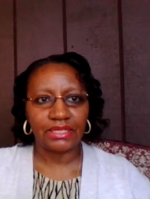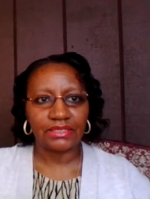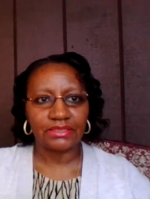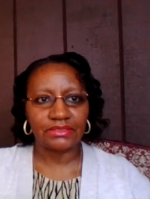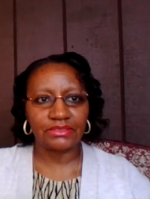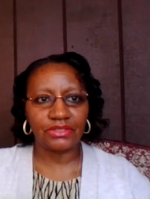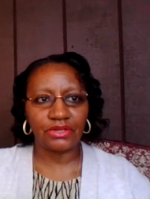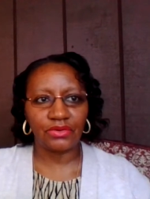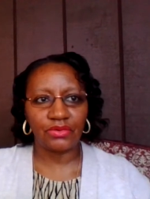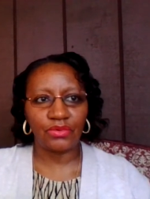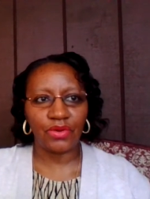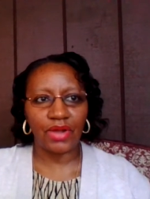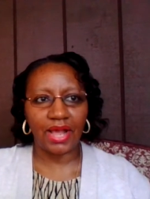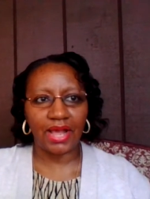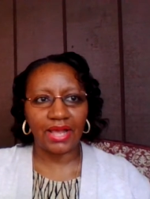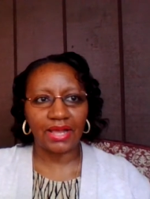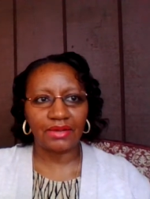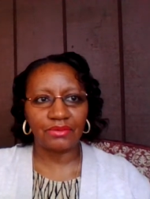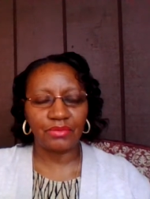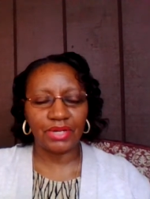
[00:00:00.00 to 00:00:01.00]
So
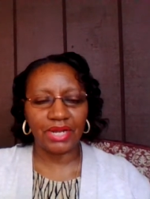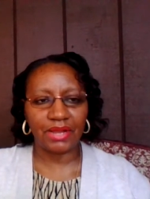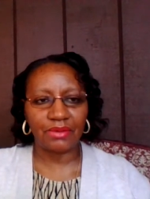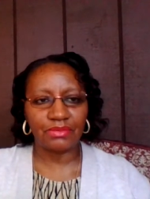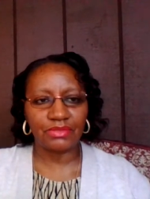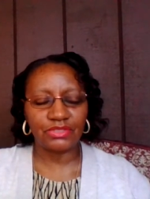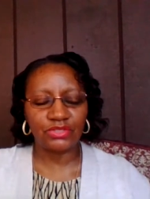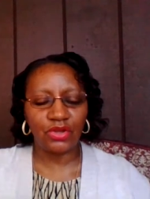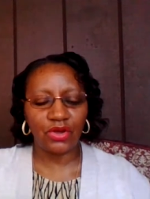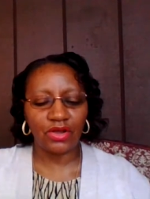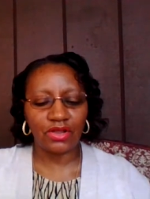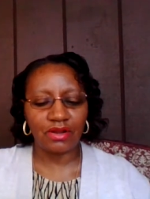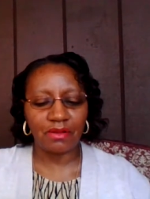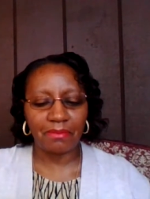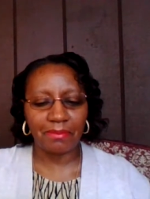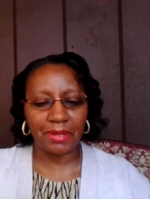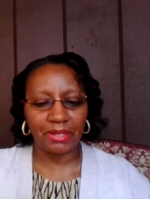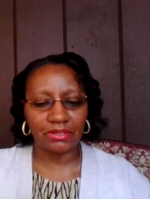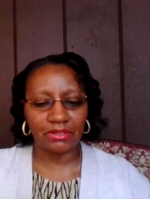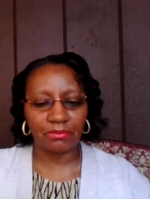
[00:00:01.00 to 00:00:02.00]
when I was talking
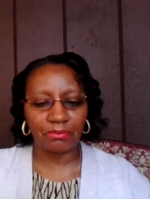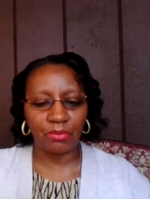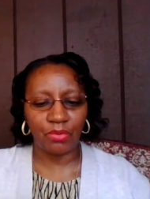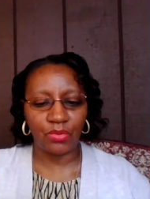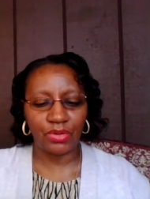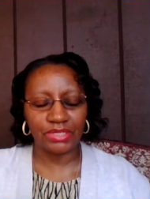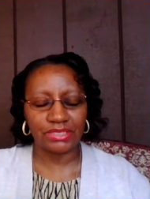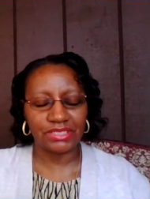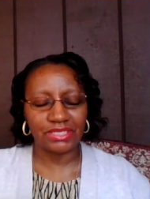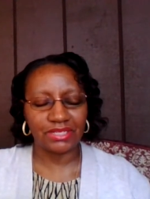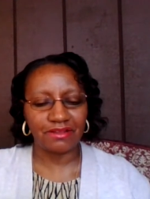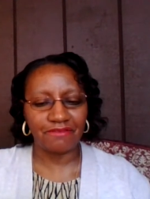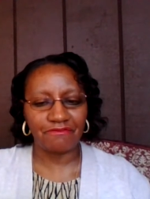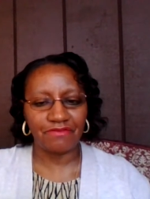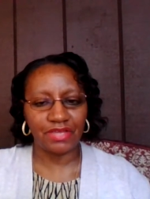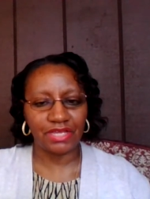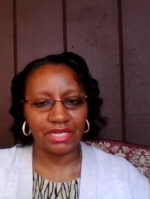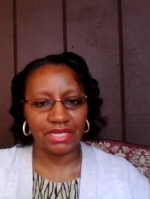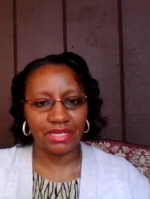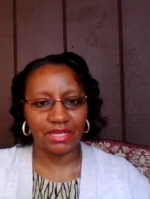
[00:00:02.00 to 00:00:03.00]
about the points in the
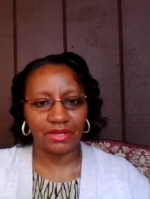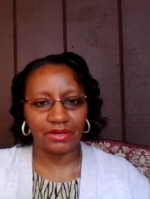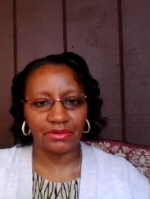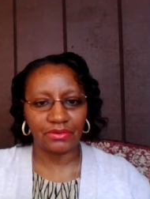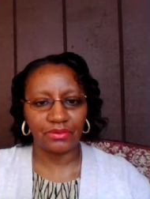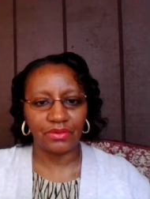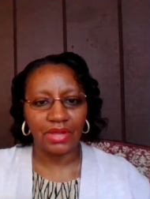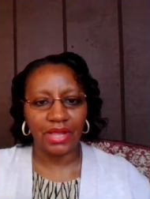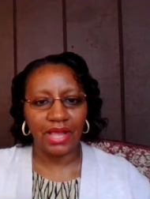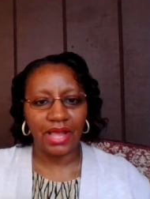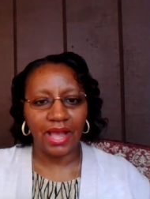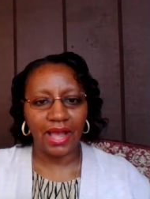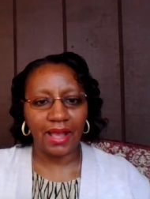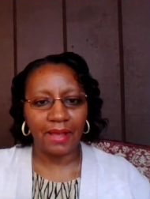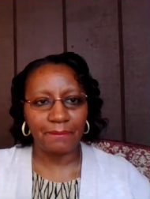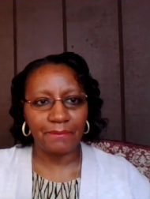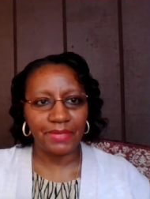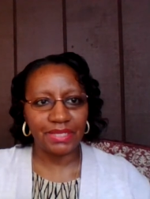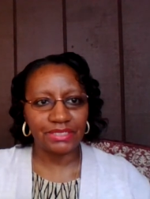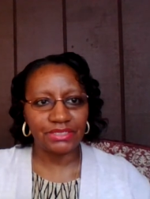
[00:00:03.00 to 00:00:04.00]
video,
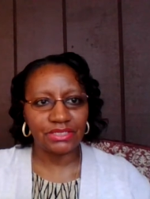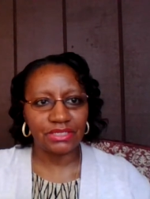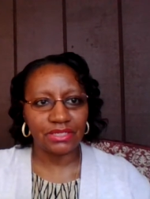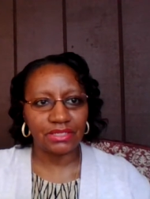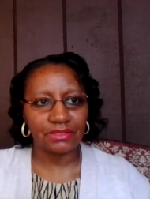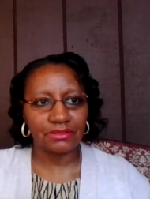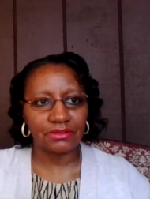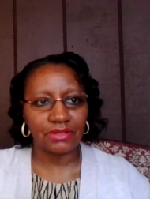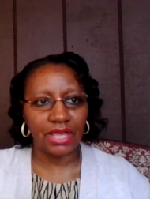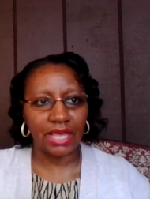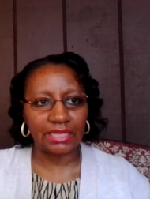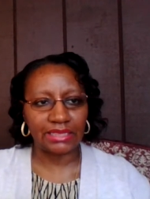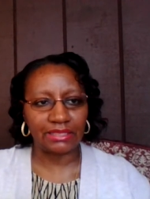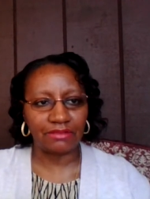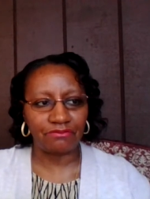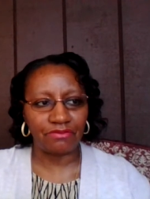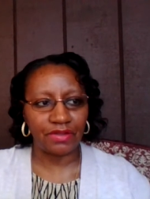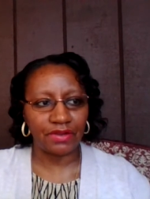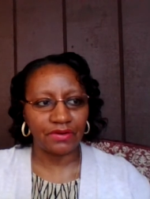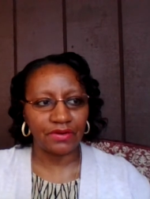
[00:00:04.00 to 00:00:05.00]
I mentioned at the
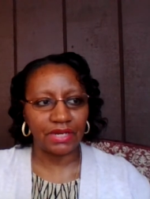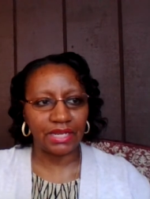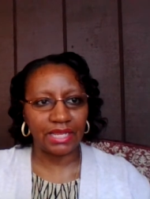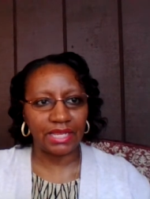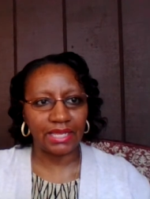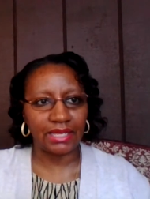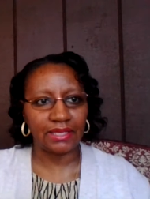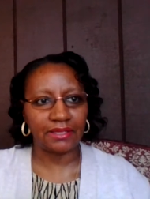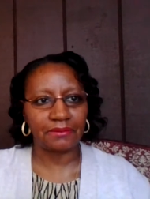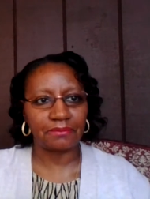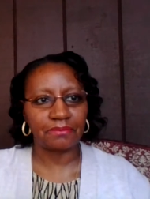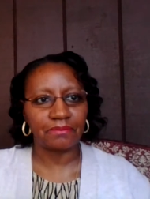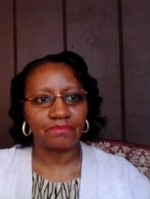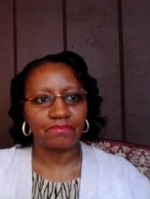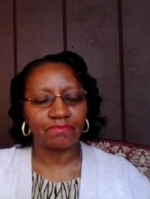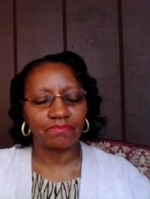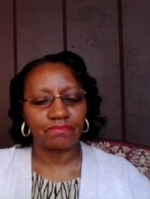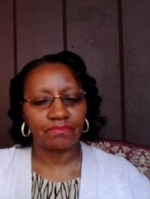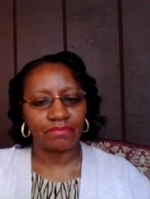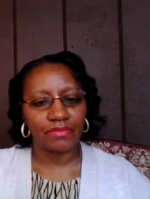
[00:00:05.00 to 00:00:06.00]
very end
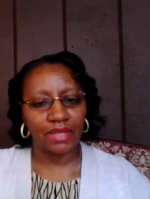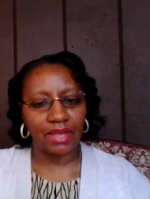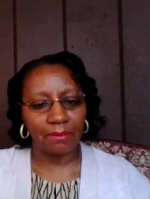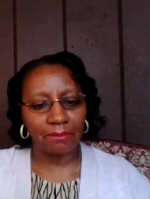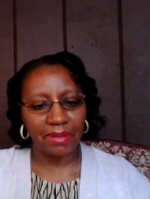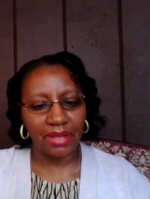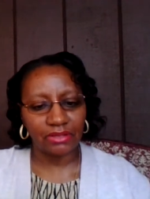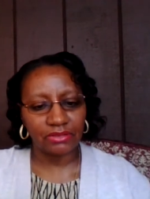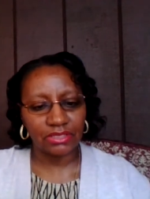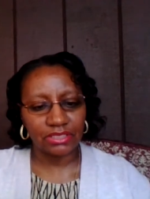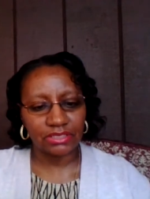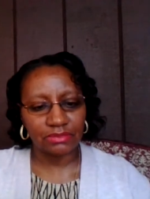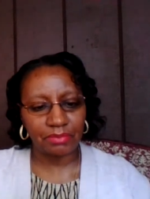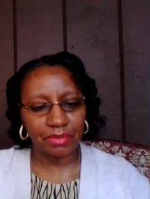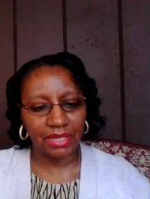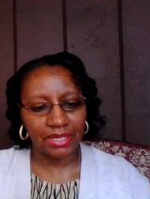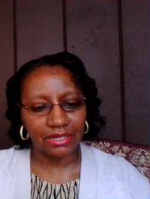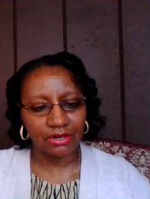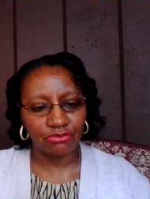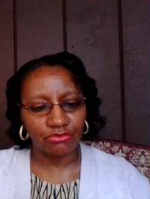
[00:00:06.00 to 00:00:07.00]
about this
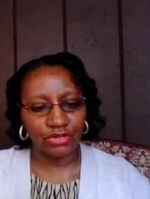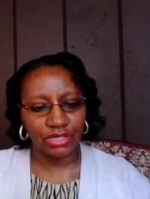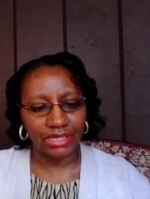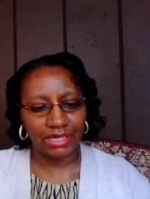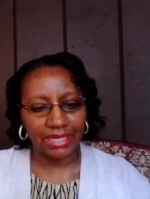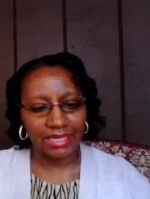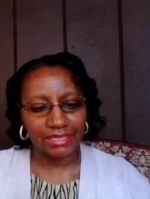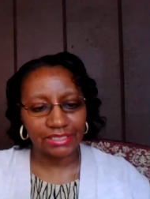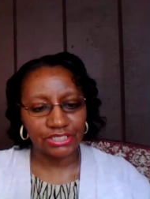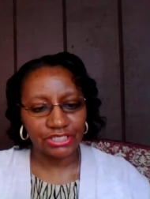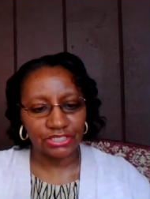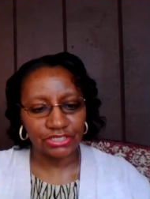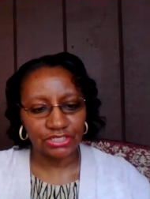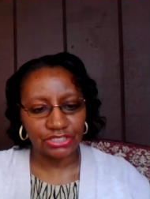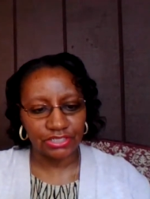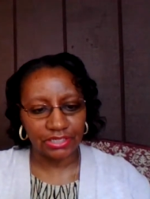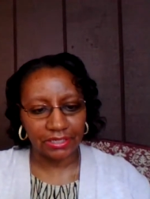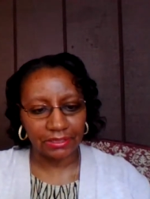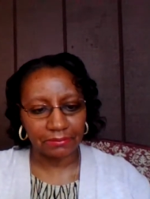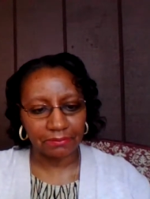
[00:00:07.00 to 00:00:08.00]
being a
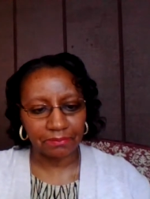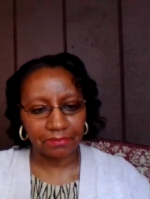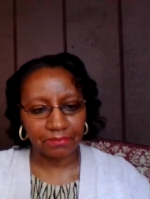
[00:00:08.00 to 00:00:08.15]
relationship.